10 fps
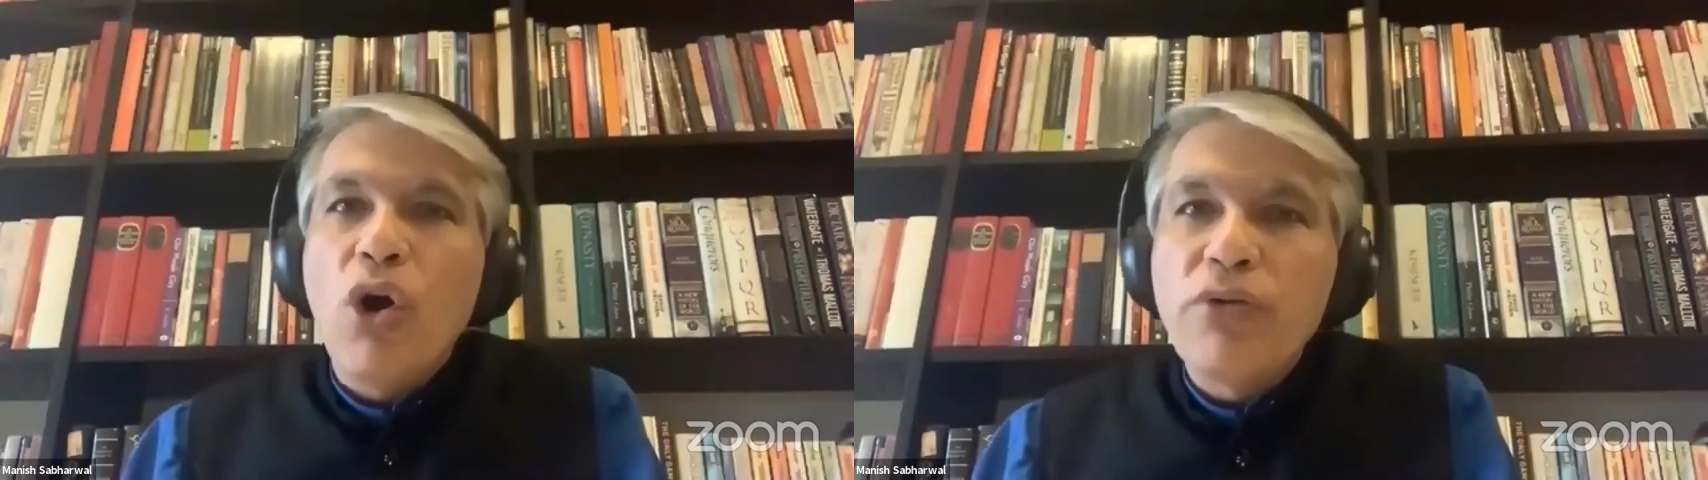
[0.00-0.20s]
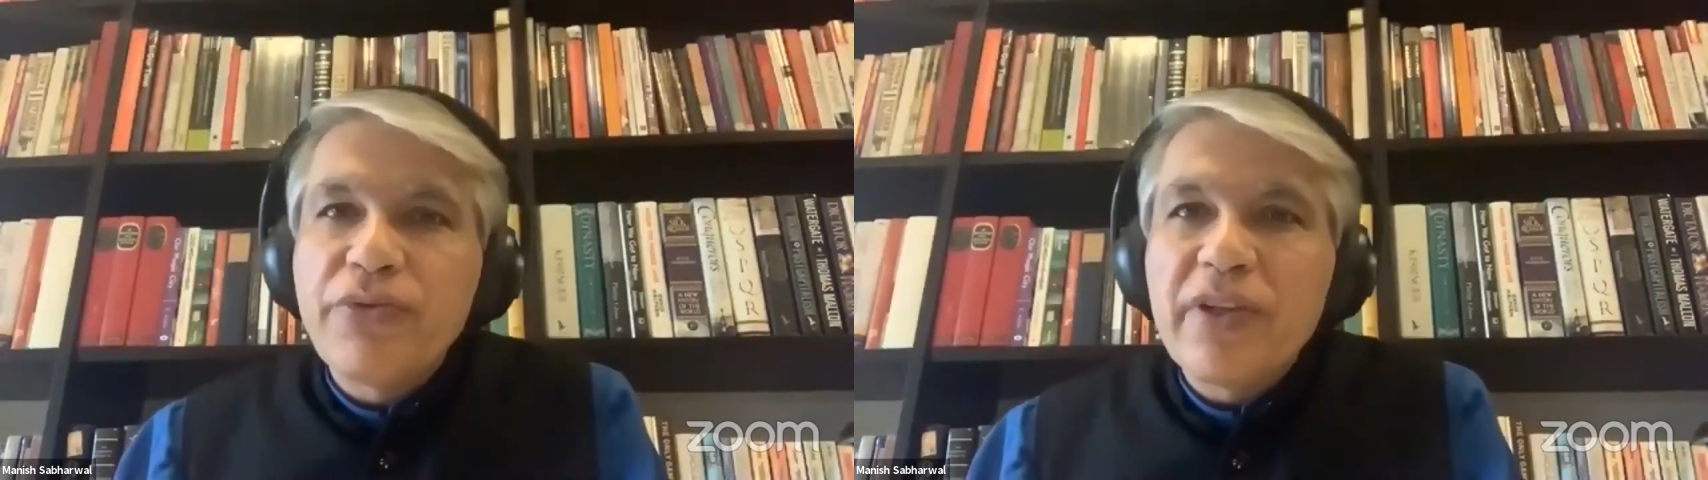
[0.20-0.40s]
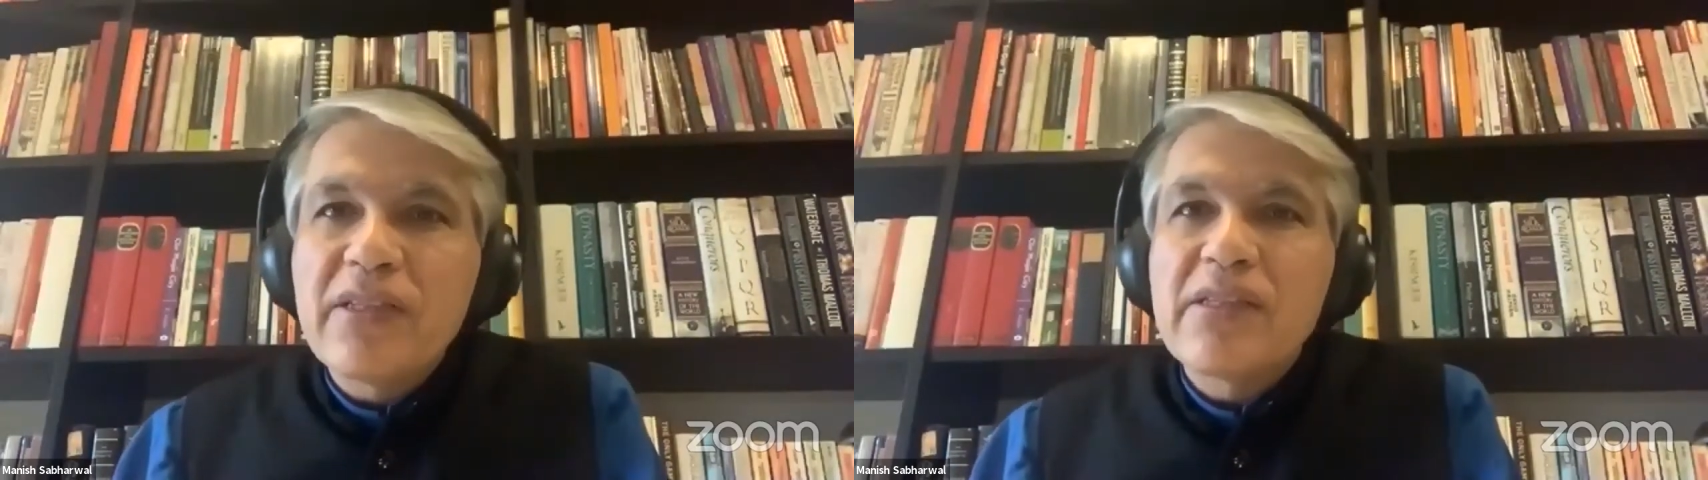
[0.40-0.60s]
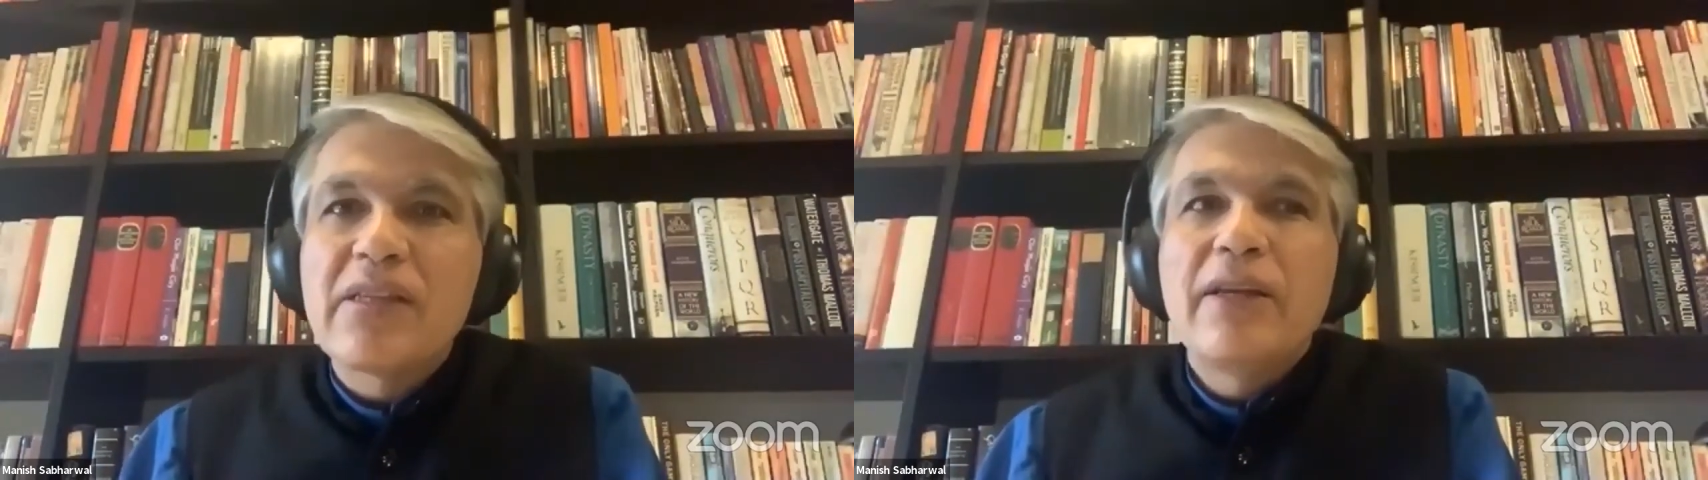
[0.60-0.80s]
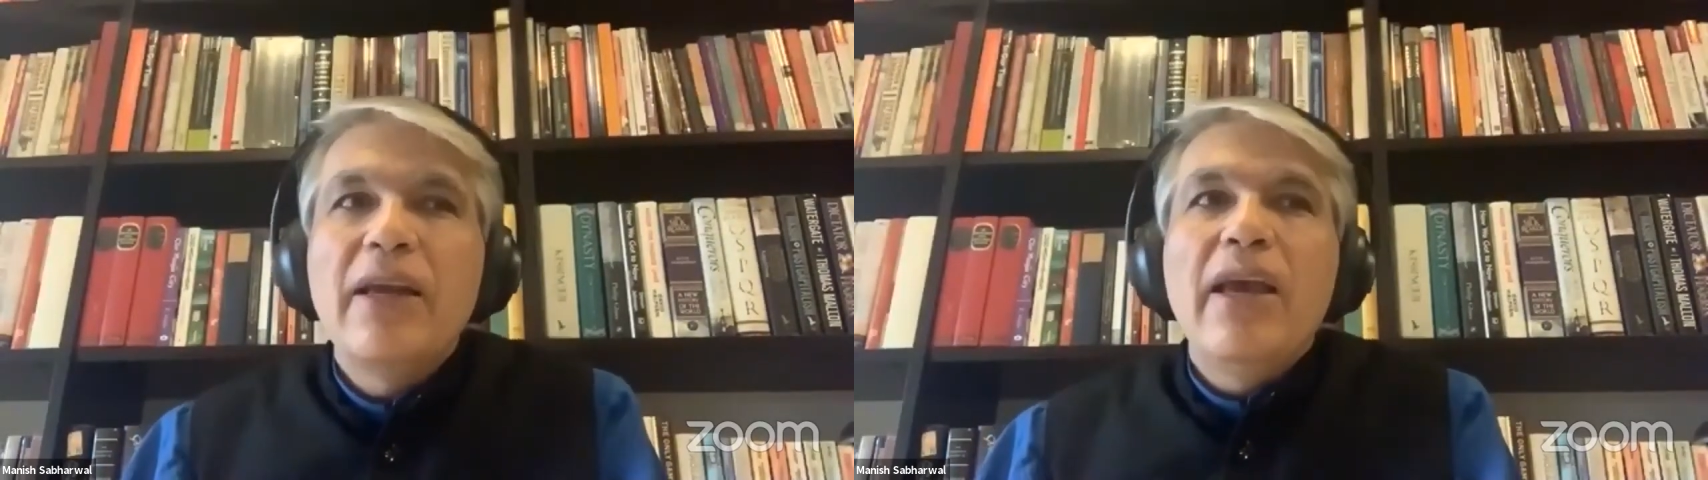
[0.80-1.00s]

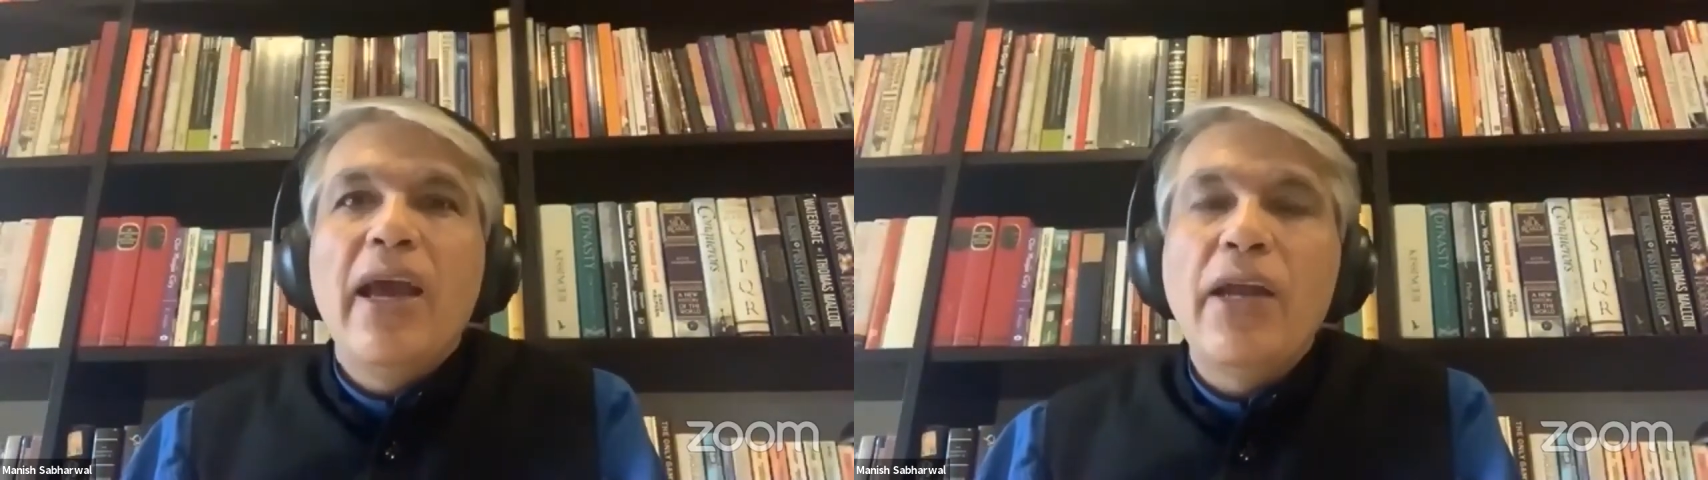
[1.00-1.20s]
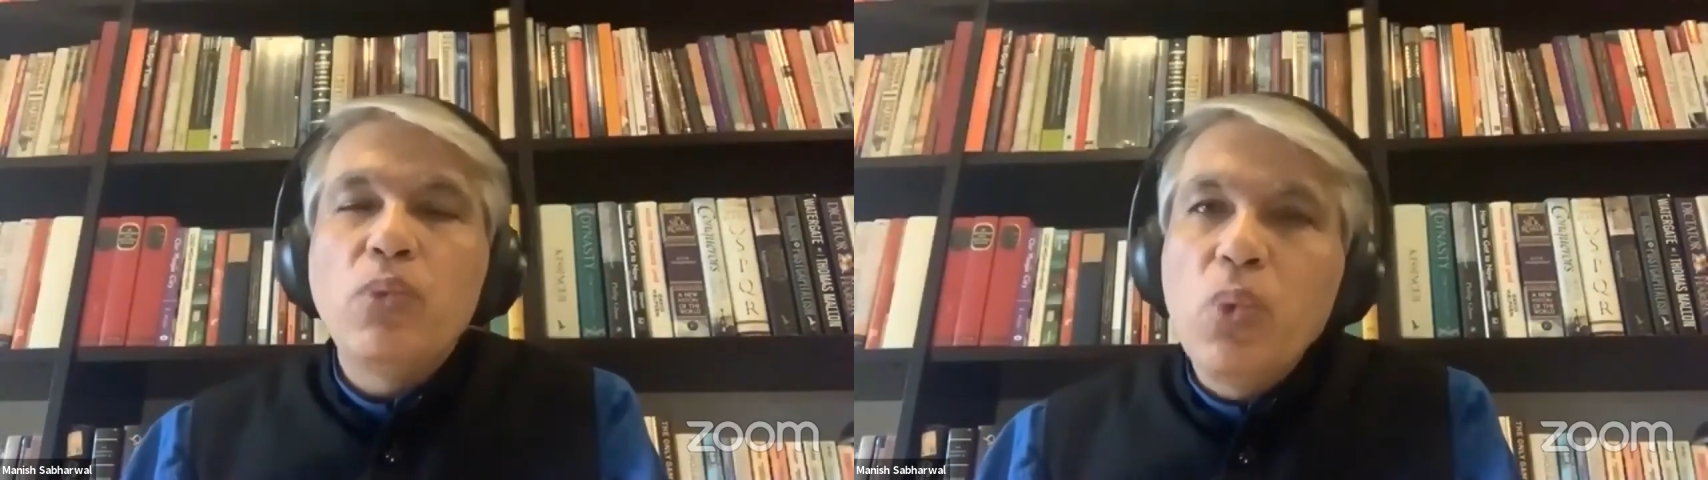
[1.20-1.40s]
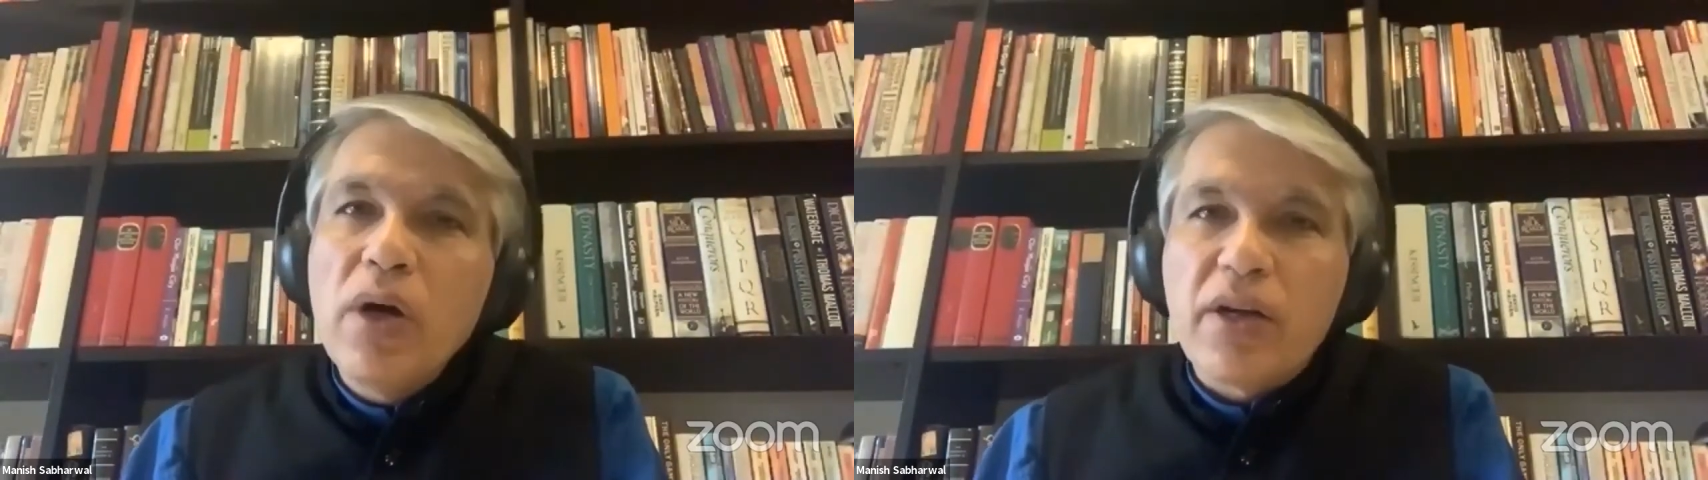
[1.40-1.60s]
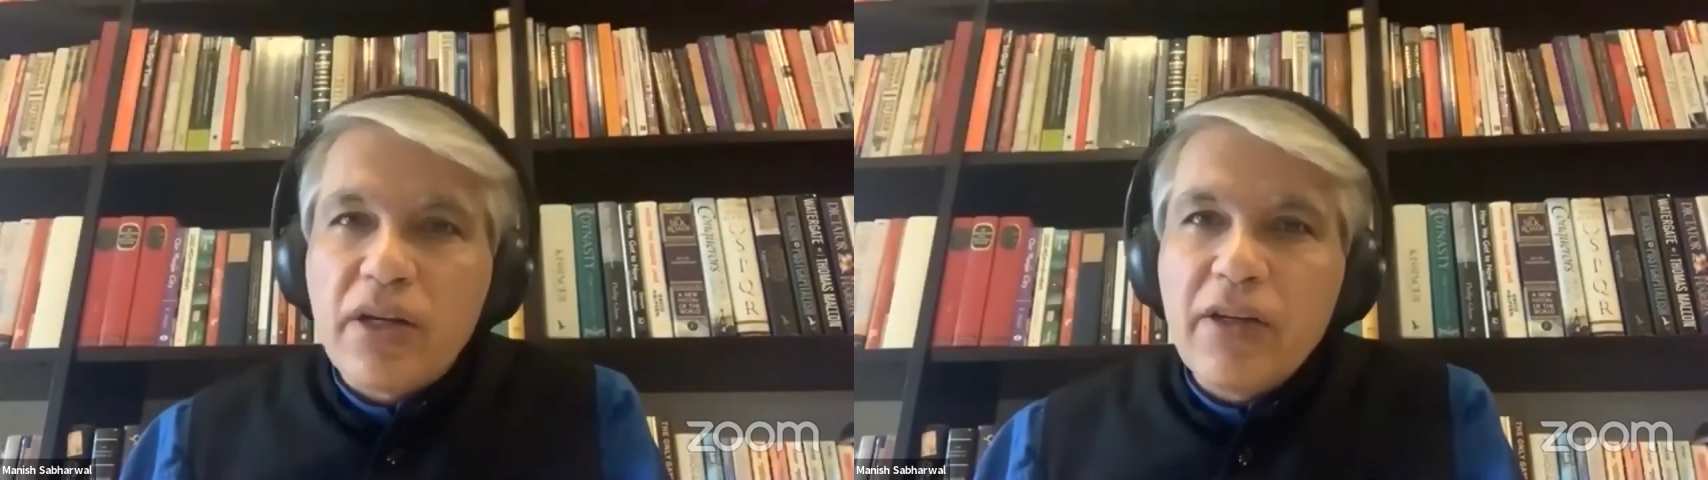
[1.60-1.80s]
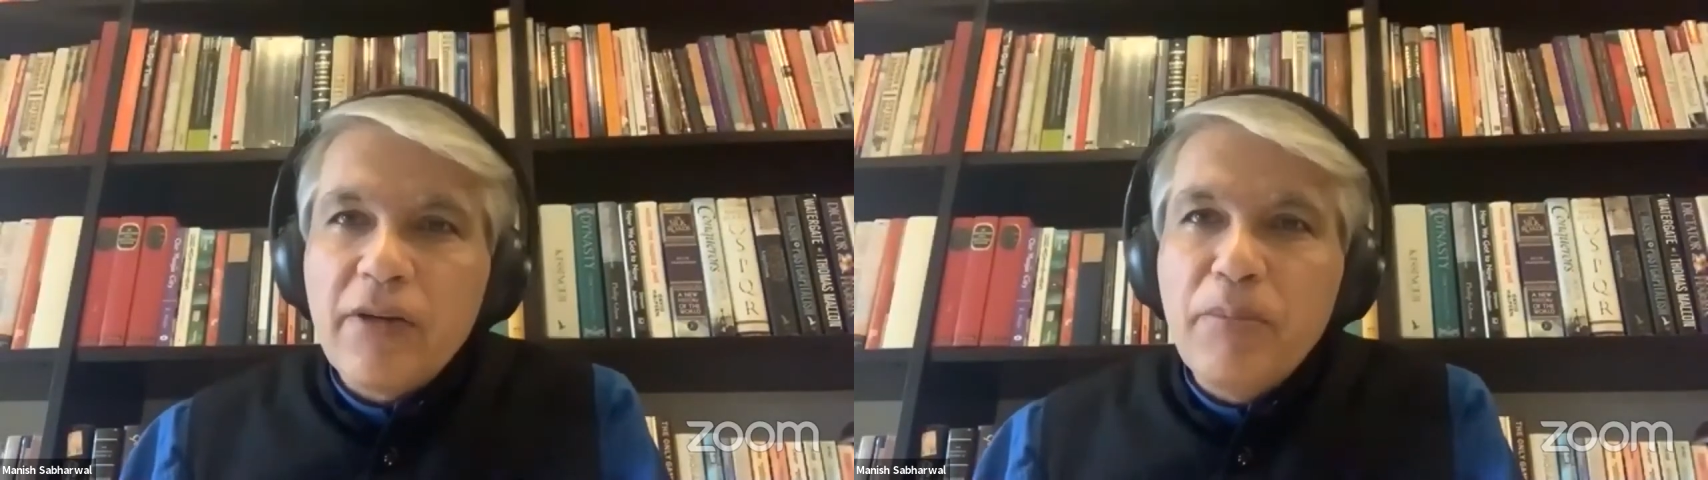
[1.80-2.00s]
office, and work